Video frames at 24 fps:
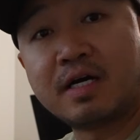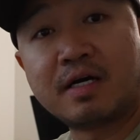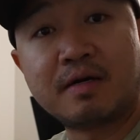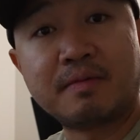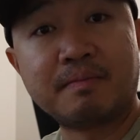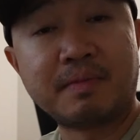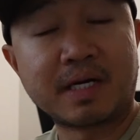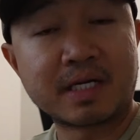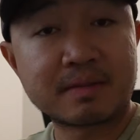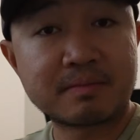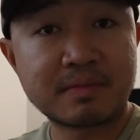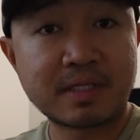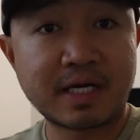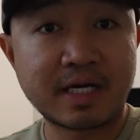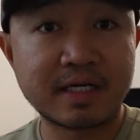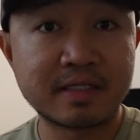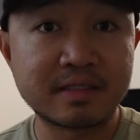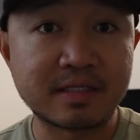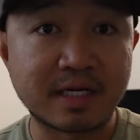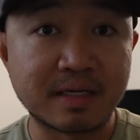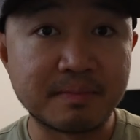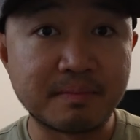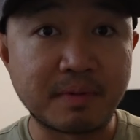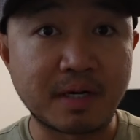bottom line,
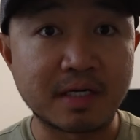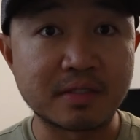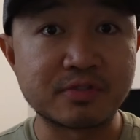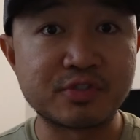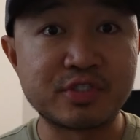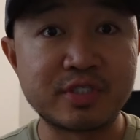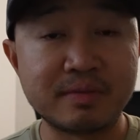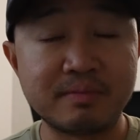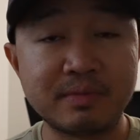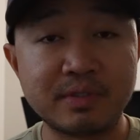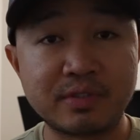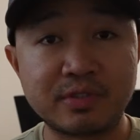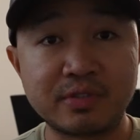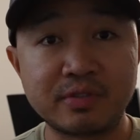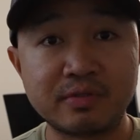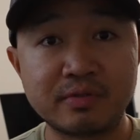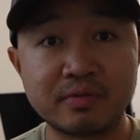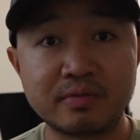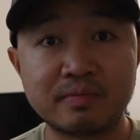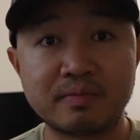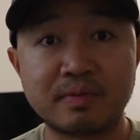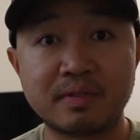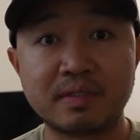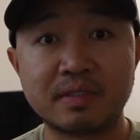I bought
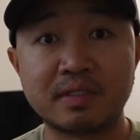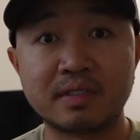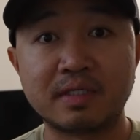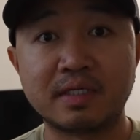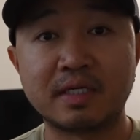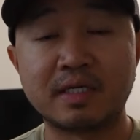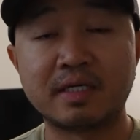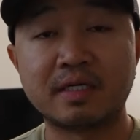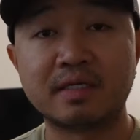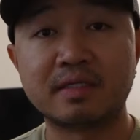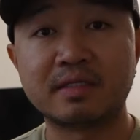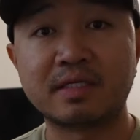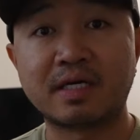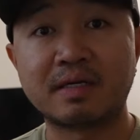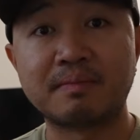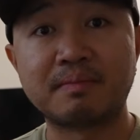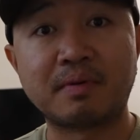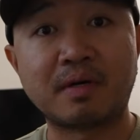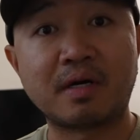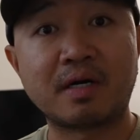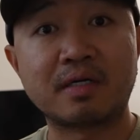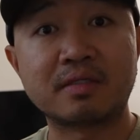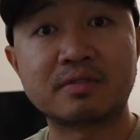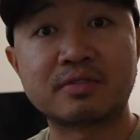Simucube and I
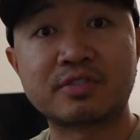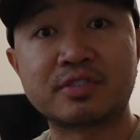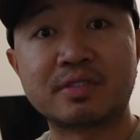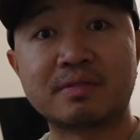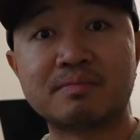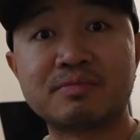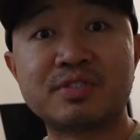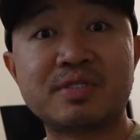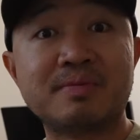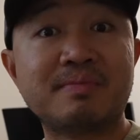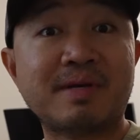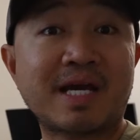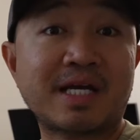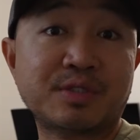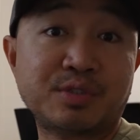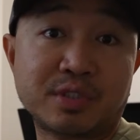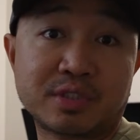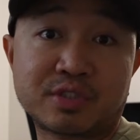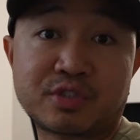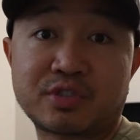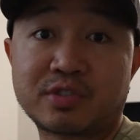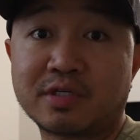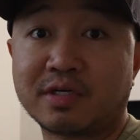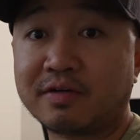bought some
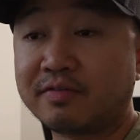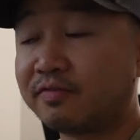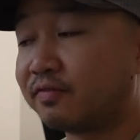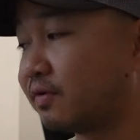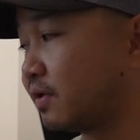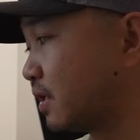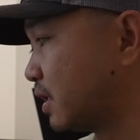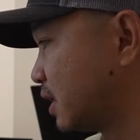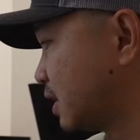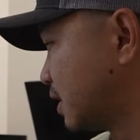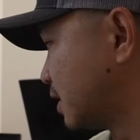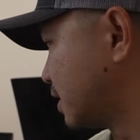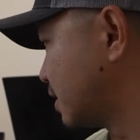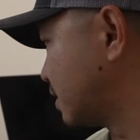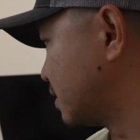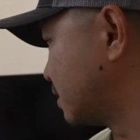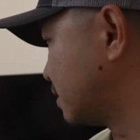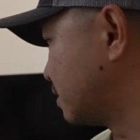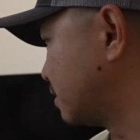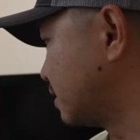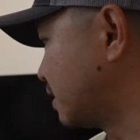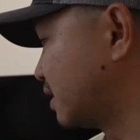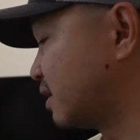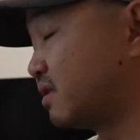Simagic stuff,
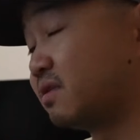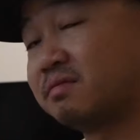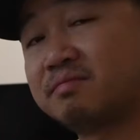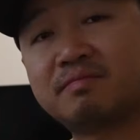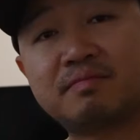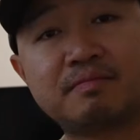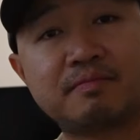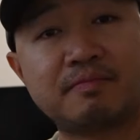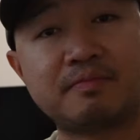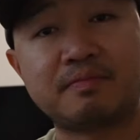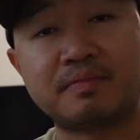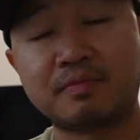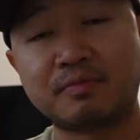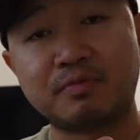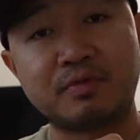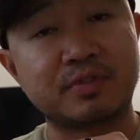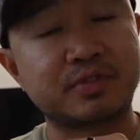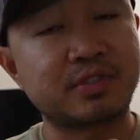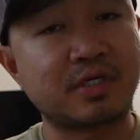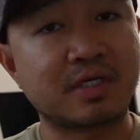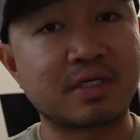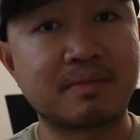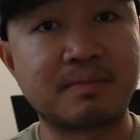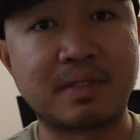and we'll
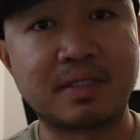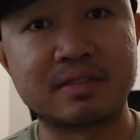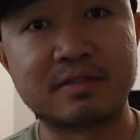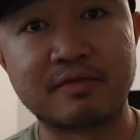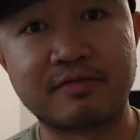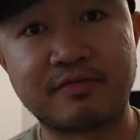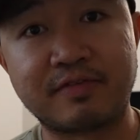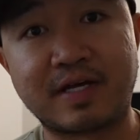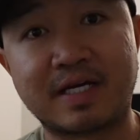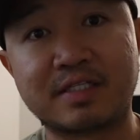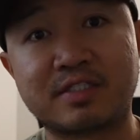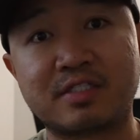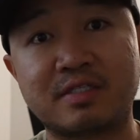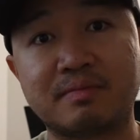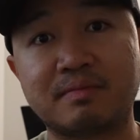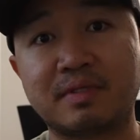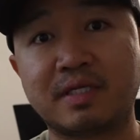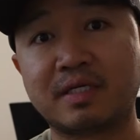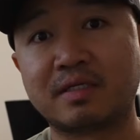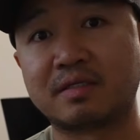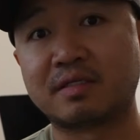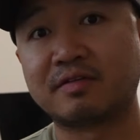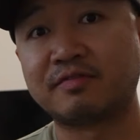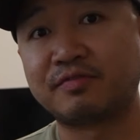talk about the flight sim
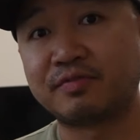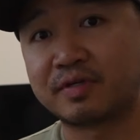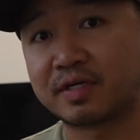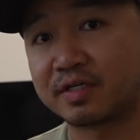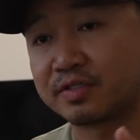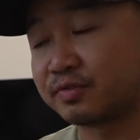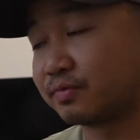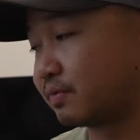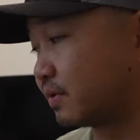later if you guys